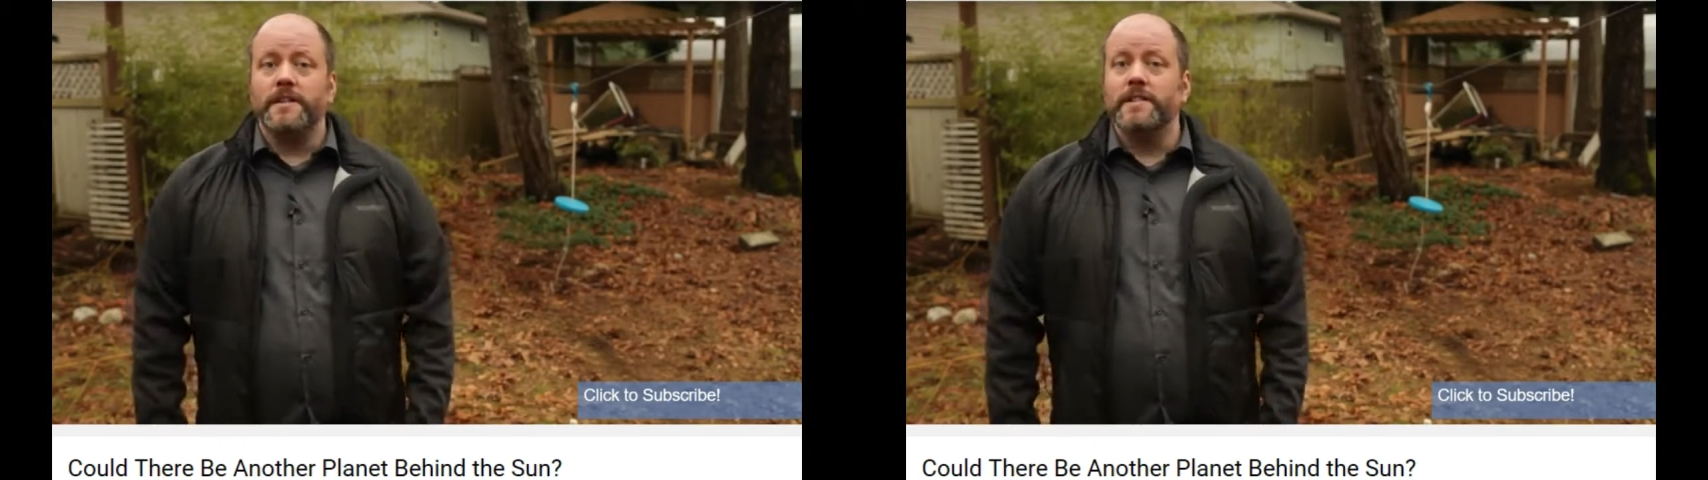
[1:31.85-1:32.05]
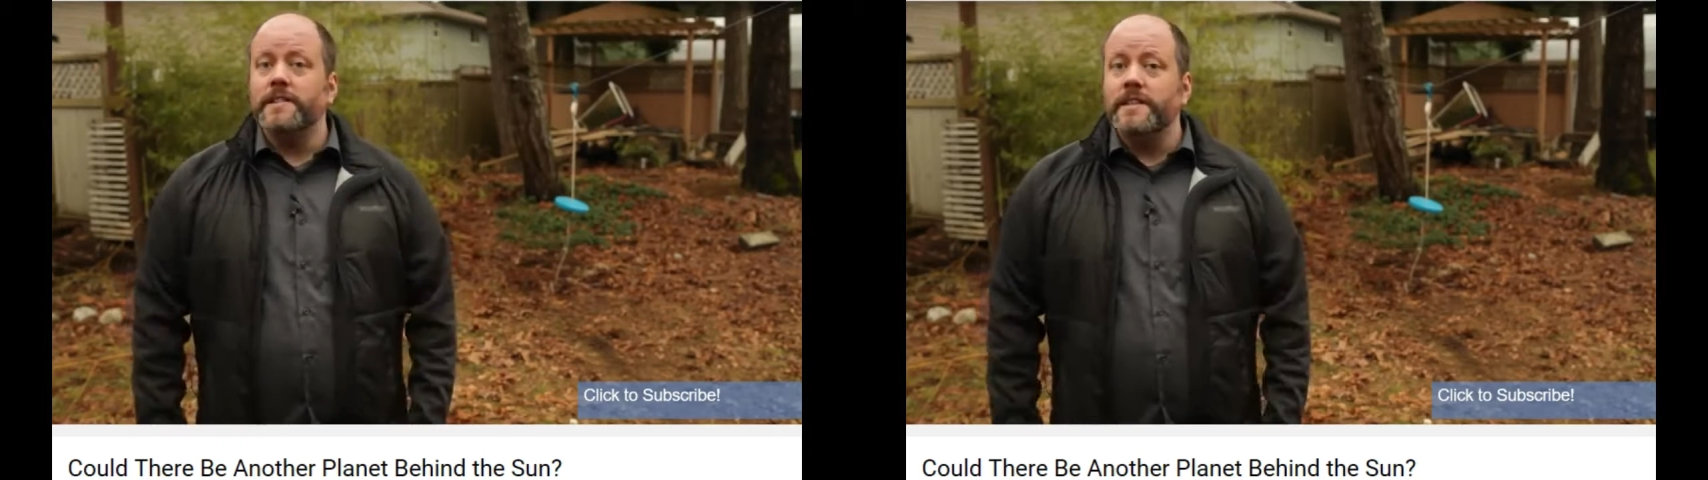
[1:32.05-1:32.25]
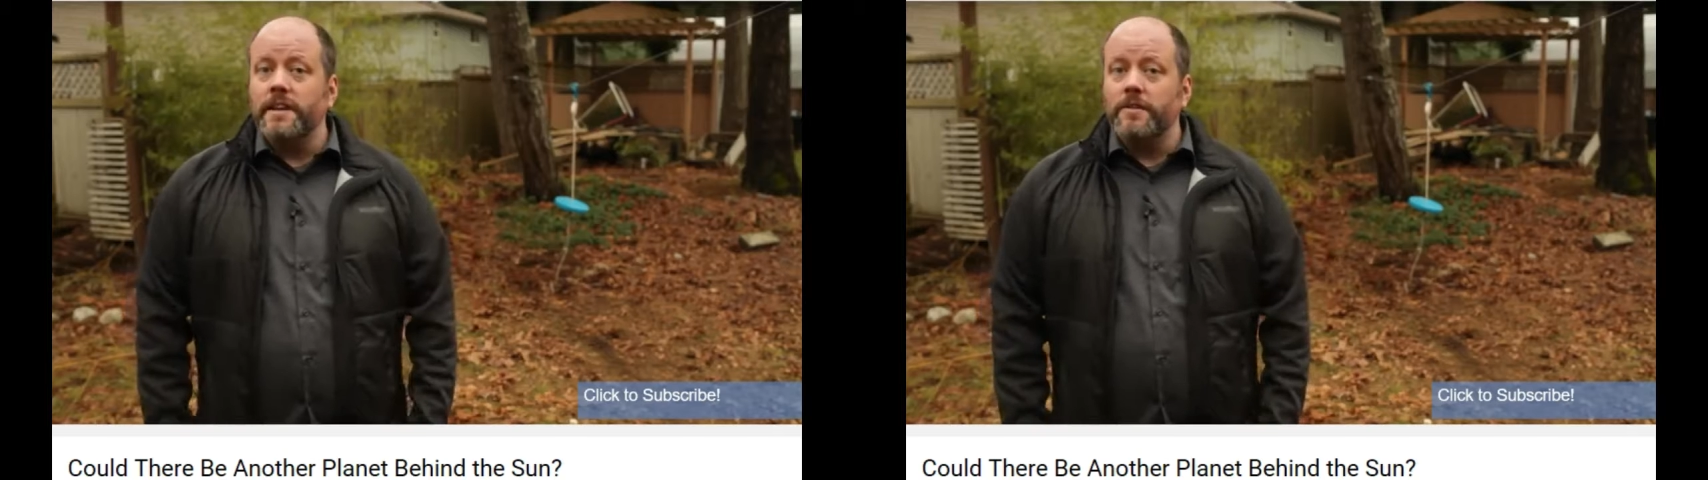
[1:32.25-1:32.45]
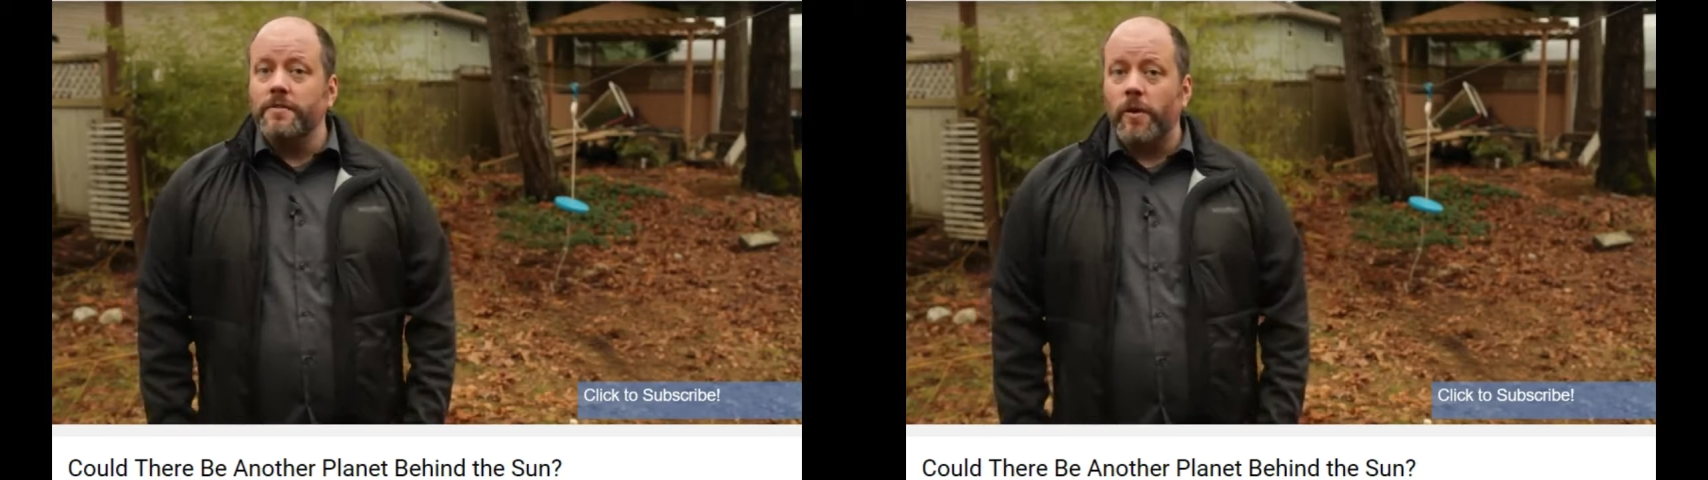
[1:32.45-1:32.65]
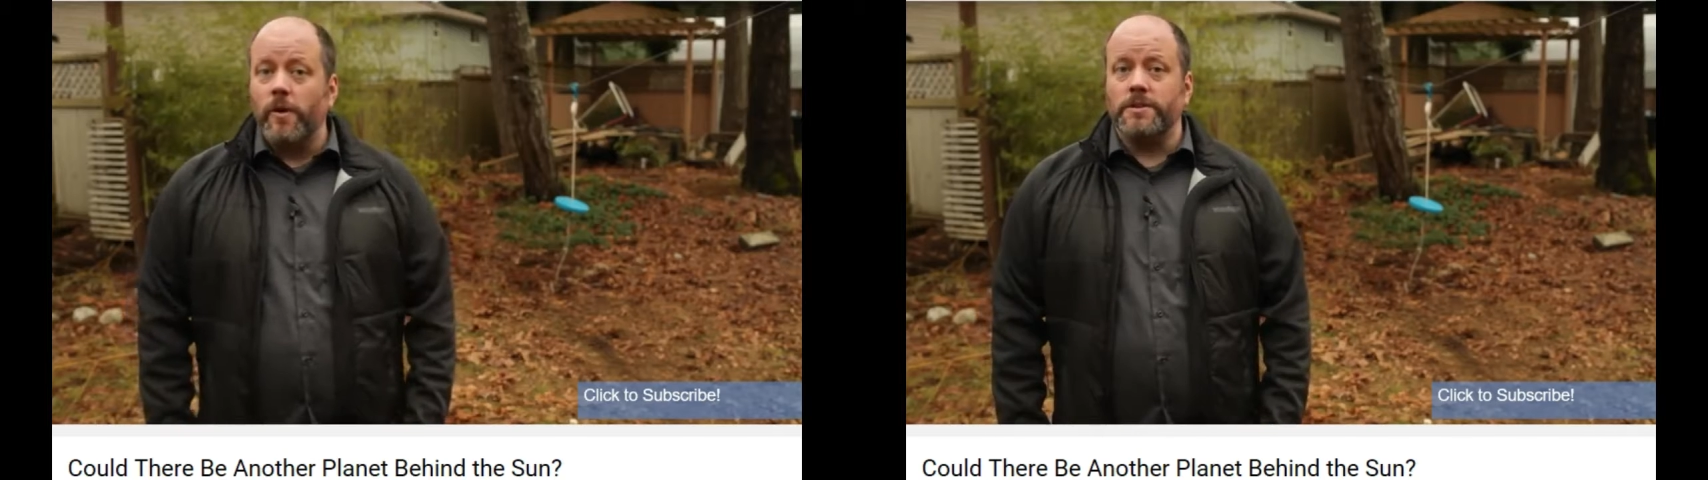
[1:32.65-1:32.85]
a little
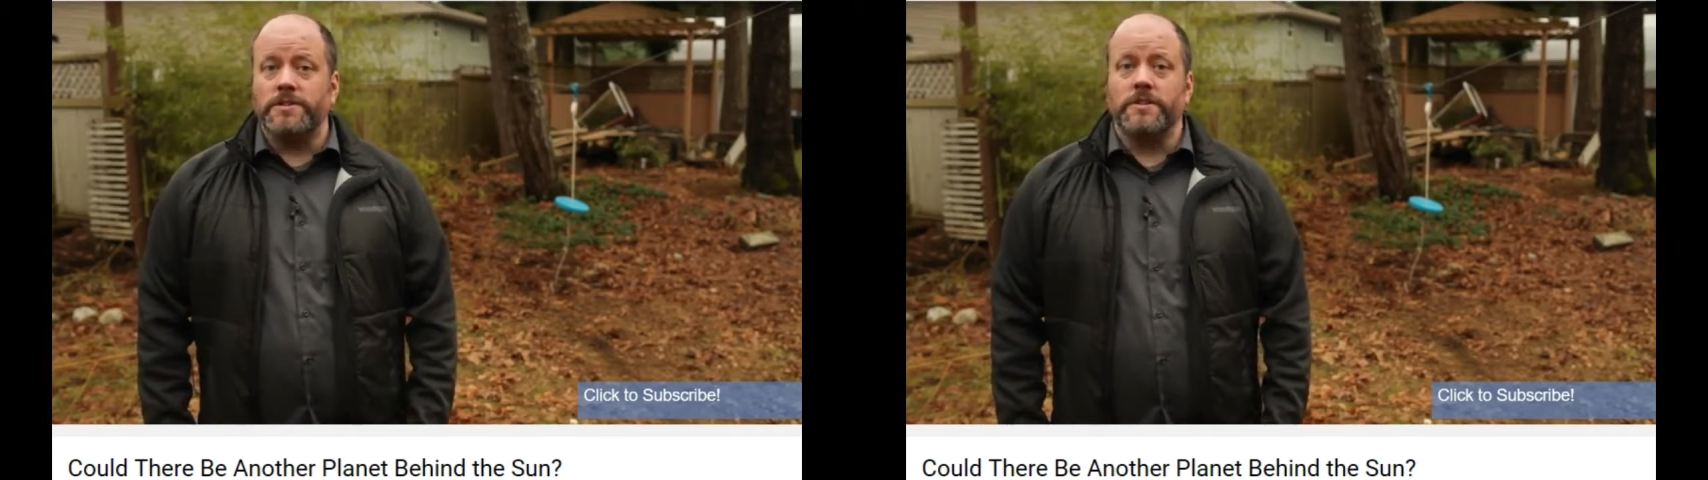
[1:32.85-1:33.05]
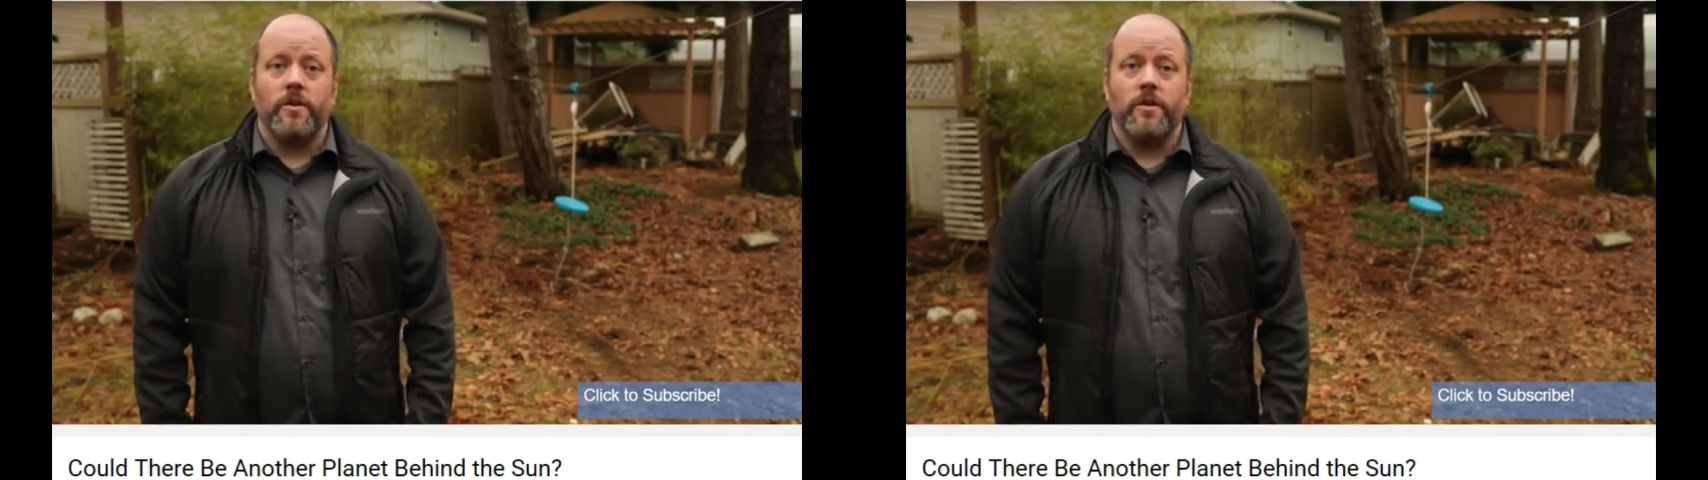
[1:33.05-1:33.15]
forwards in